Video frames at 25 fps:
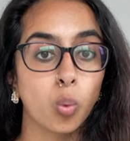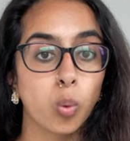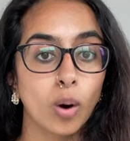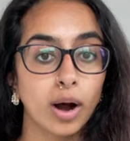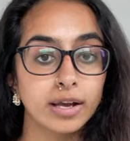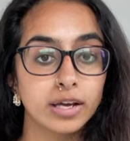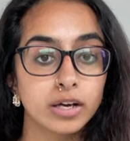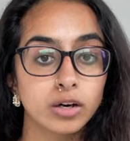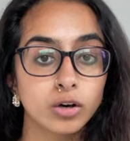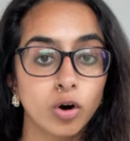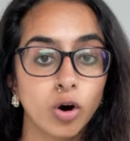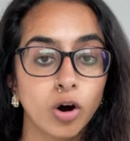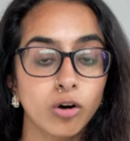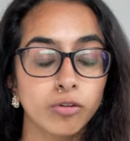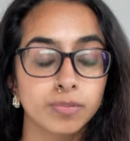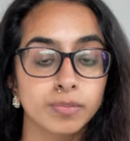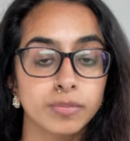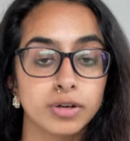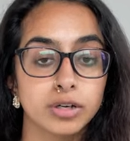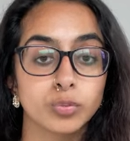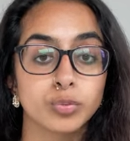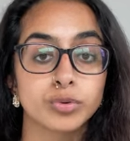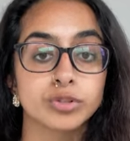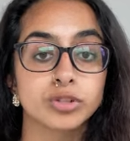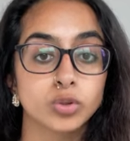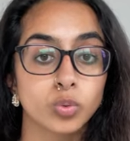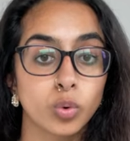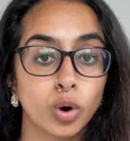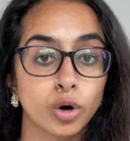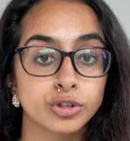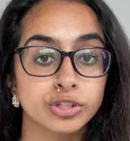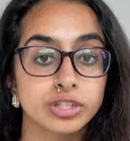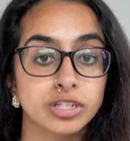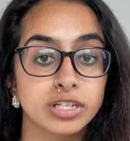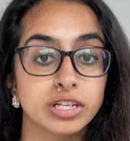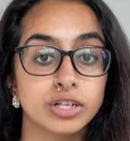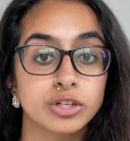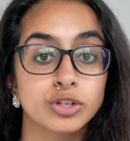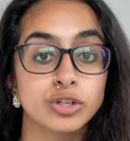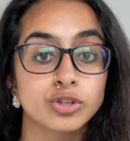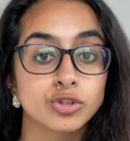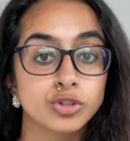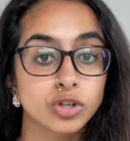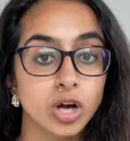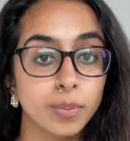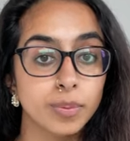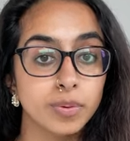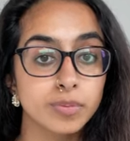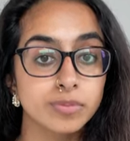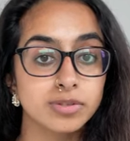Wyatt Kaufmann was squatting to
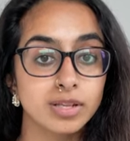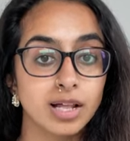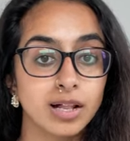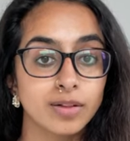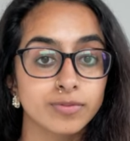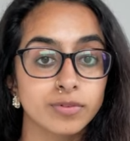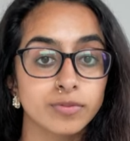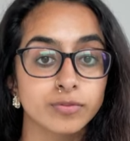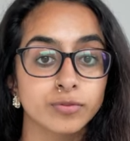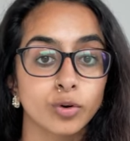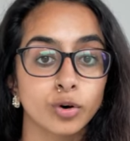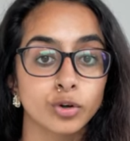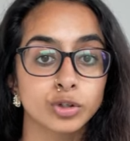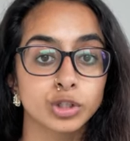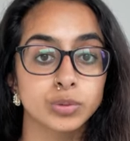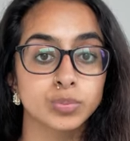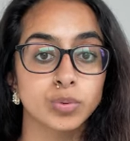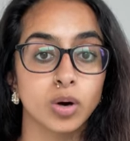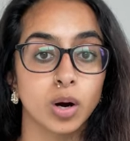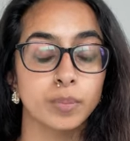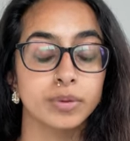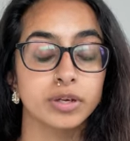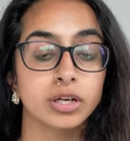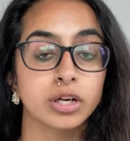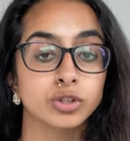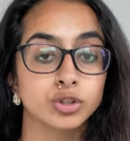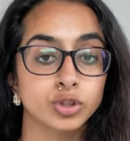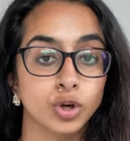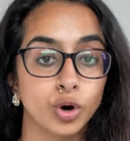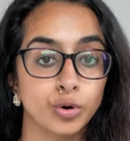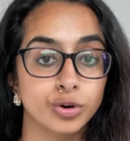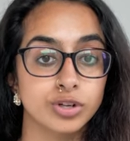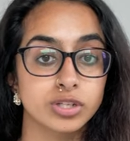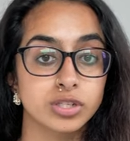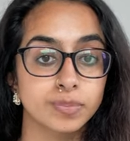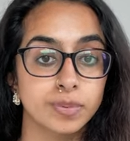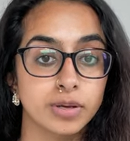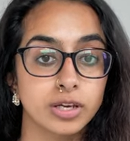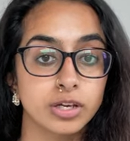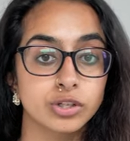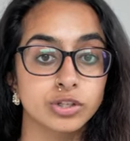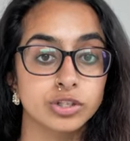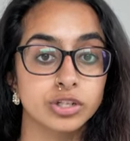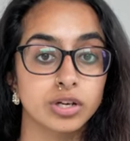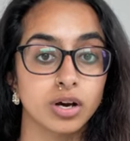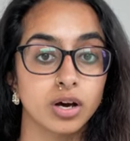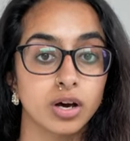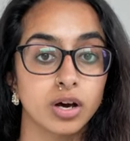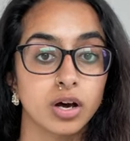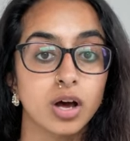stop himself from photobombing a tourist
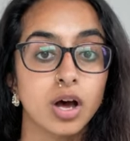picture,